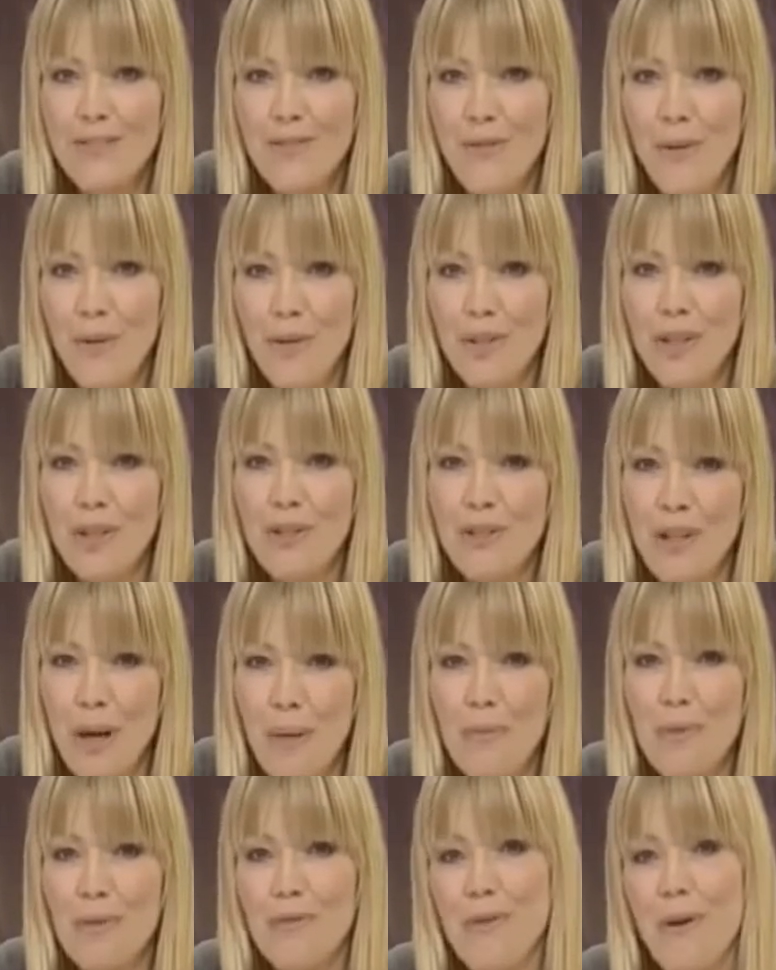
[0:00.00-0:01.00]
his fortune
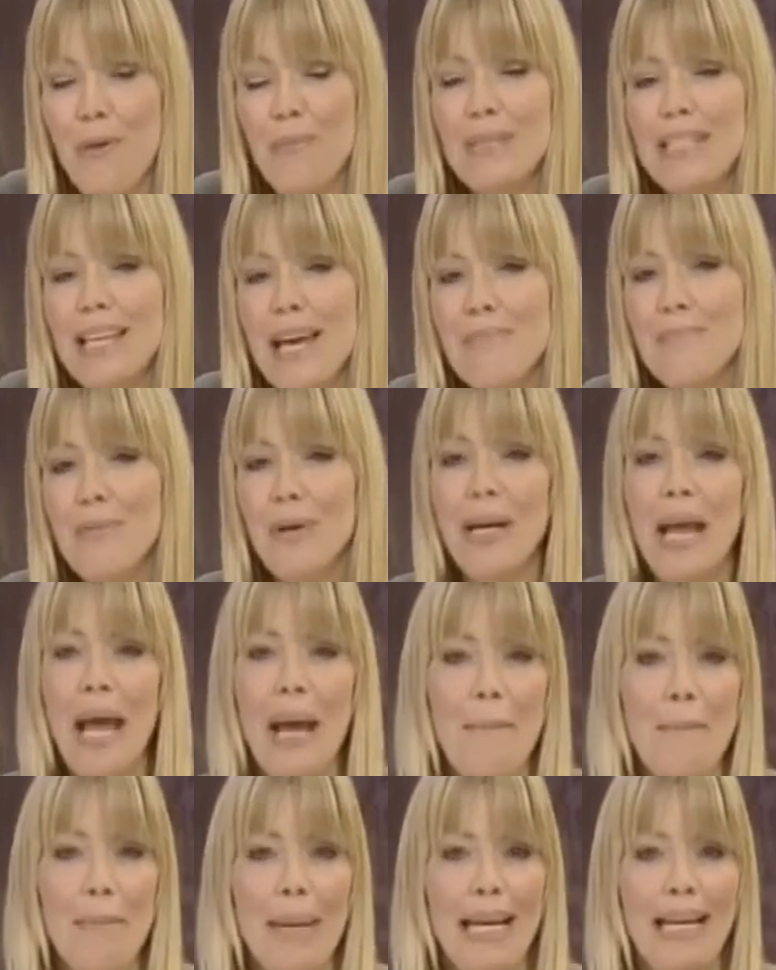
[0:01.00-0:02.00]
doubled from
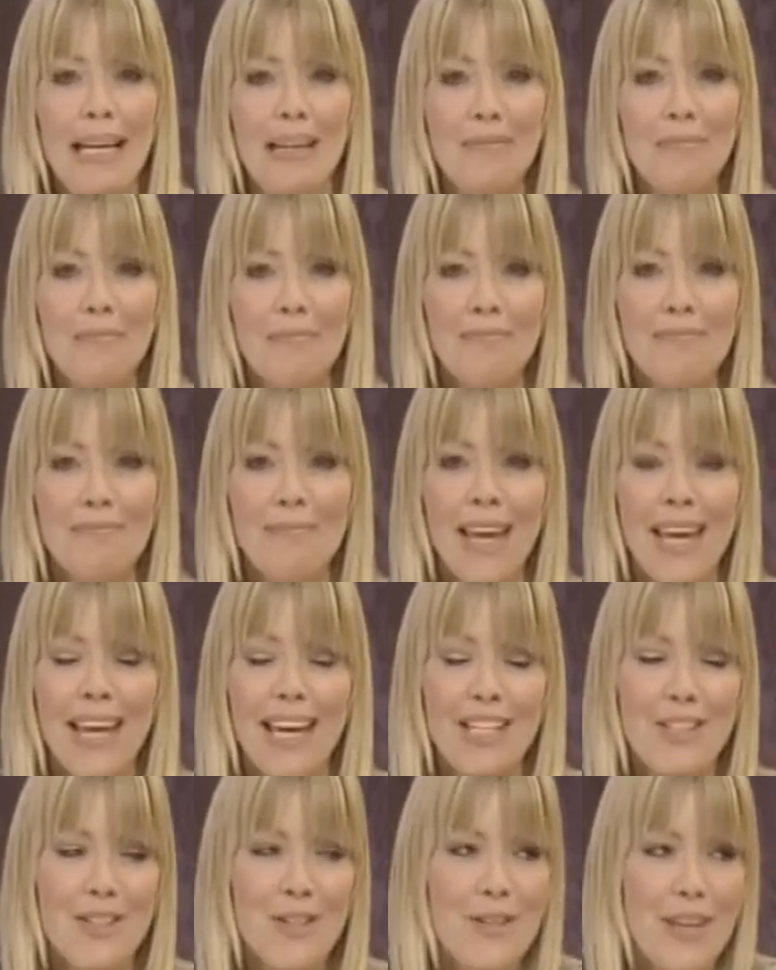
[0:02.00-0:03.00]
10.8 billion
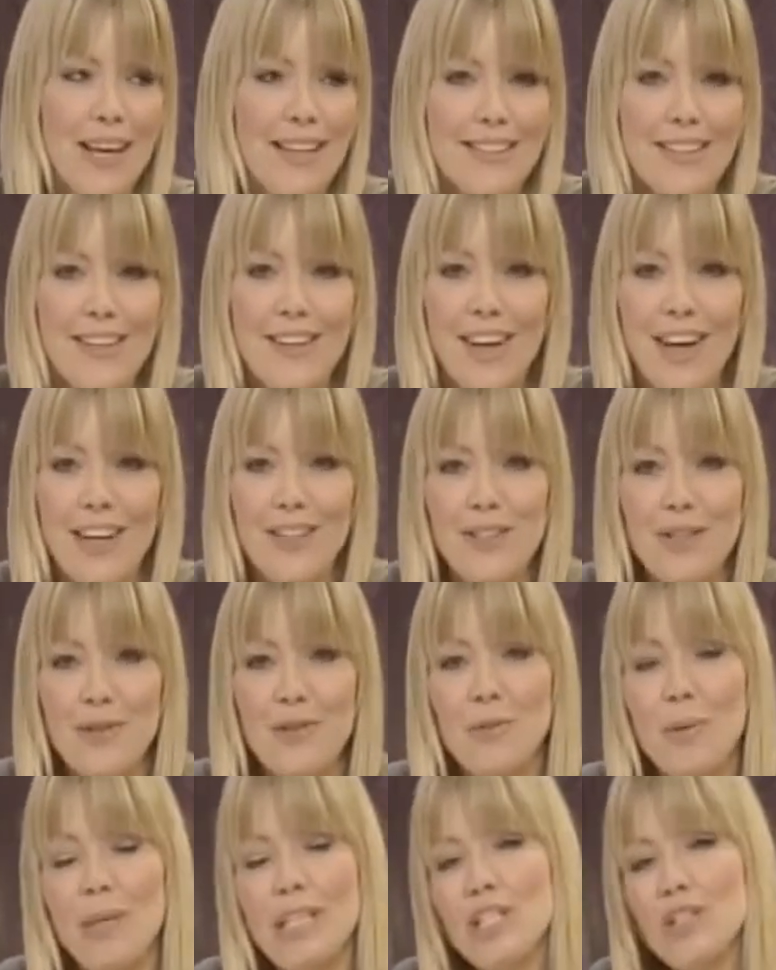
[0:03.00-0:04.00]
in 2009 to
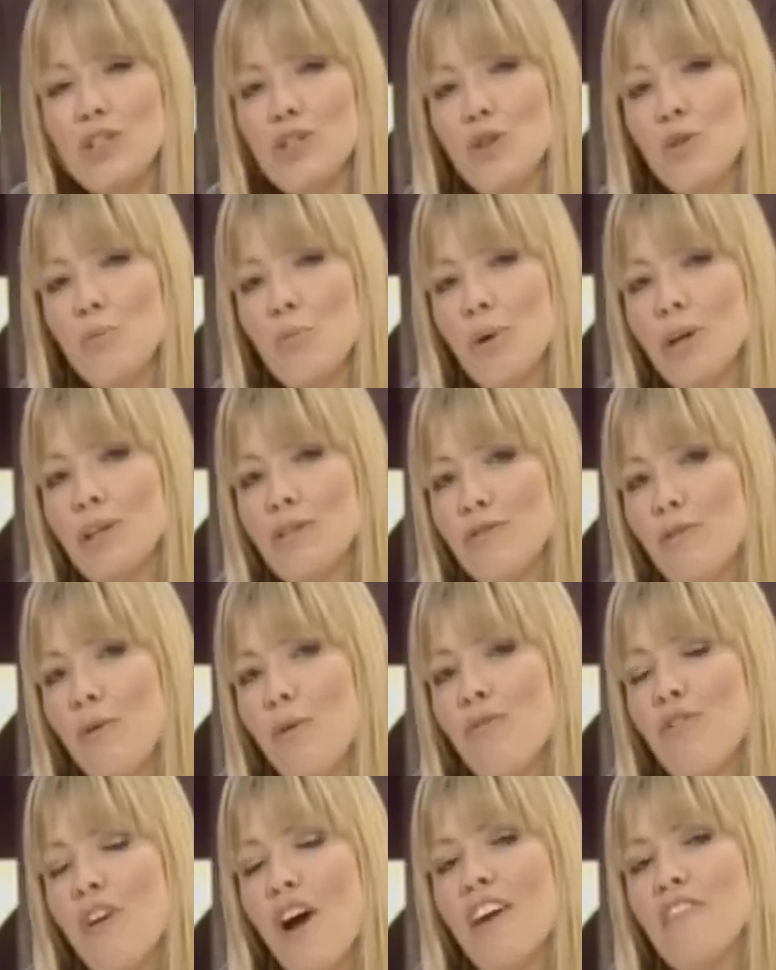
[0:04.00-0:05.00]
22.45
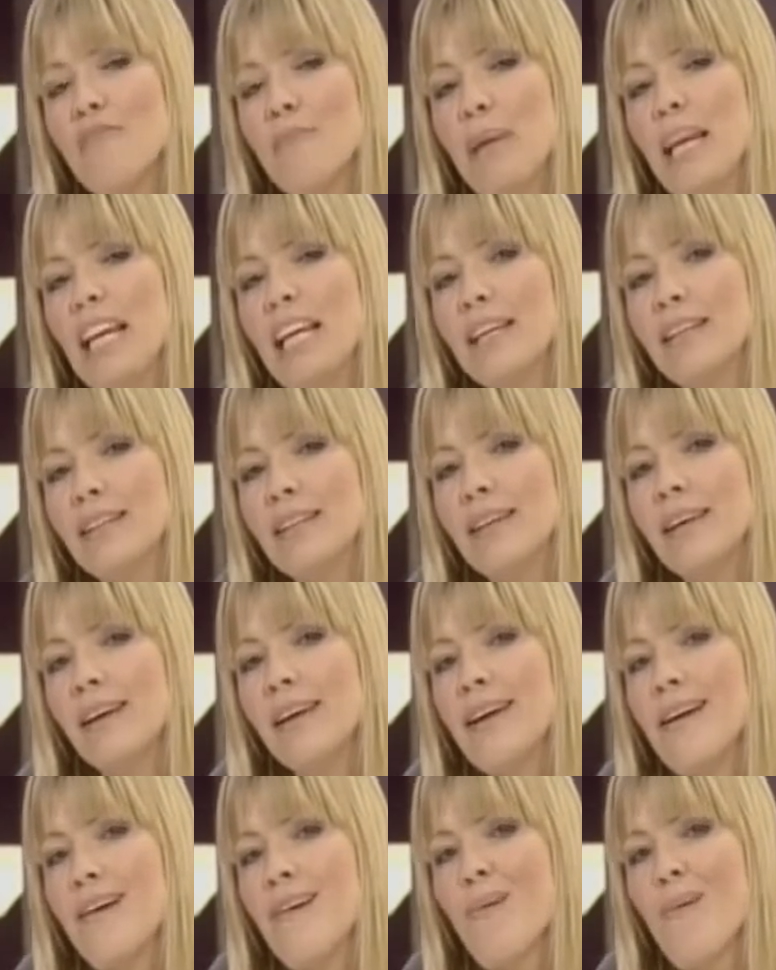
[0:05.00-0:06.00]
billion.
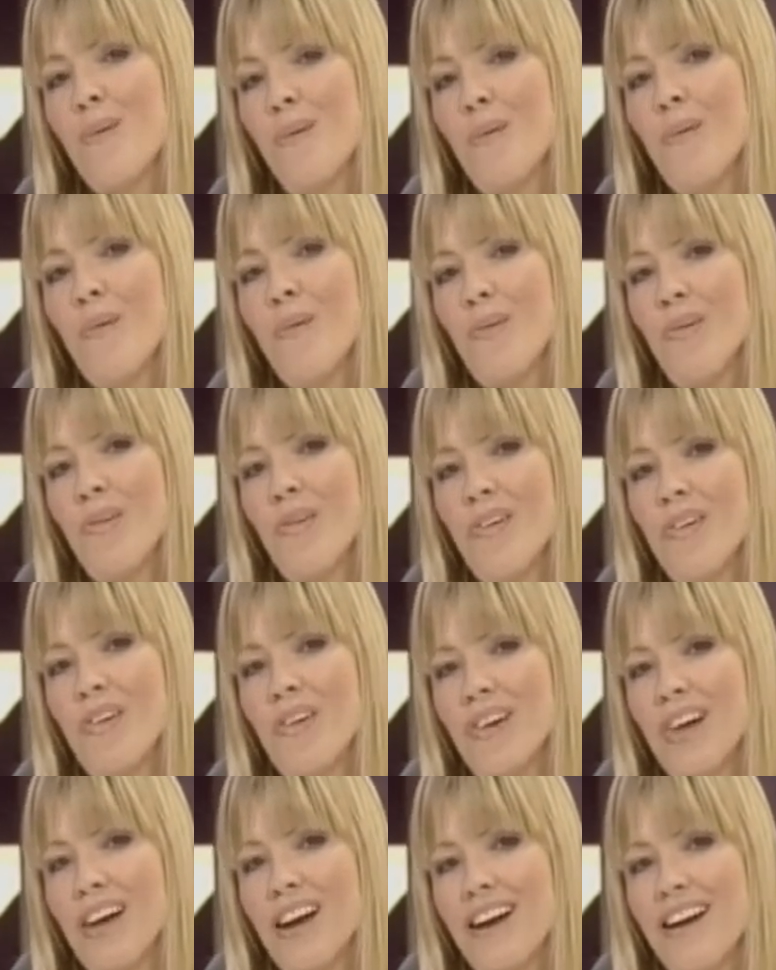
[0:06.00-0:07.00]
Mm-hmm.
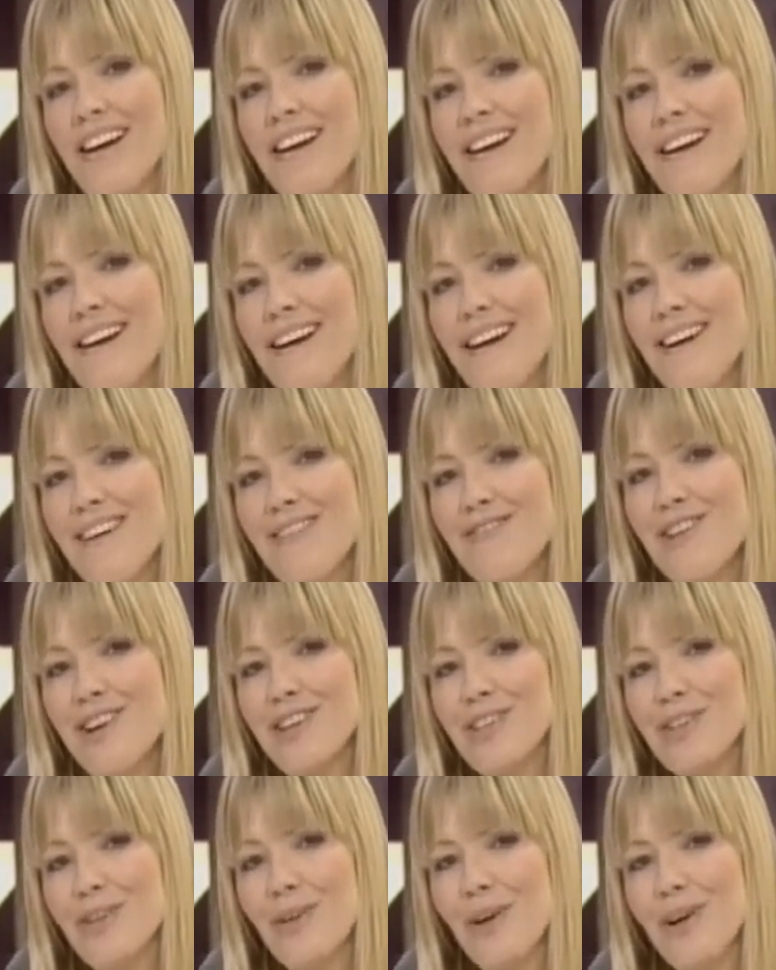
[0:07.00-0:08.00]

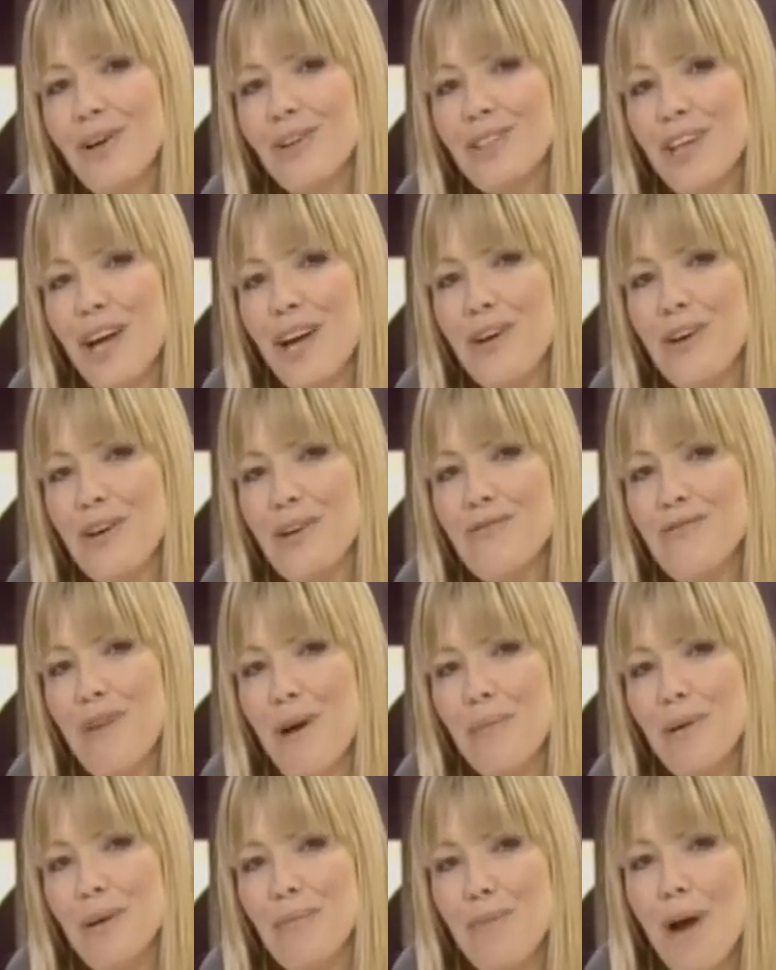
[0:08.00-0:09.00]
Russian oil tycoon
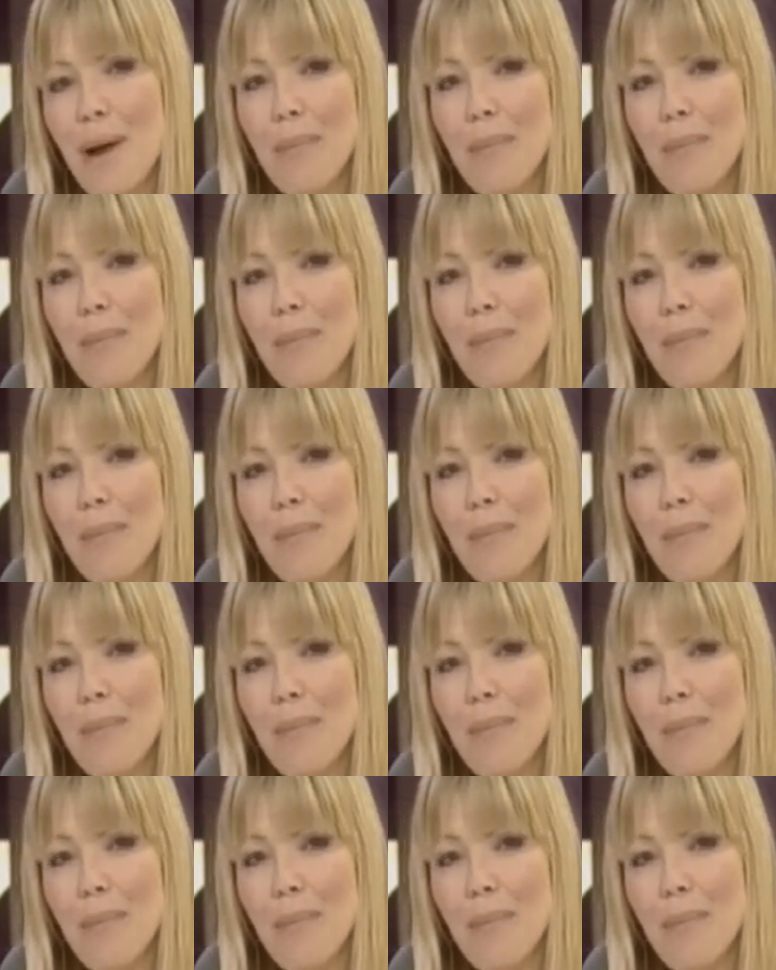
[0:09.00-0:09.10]
Roman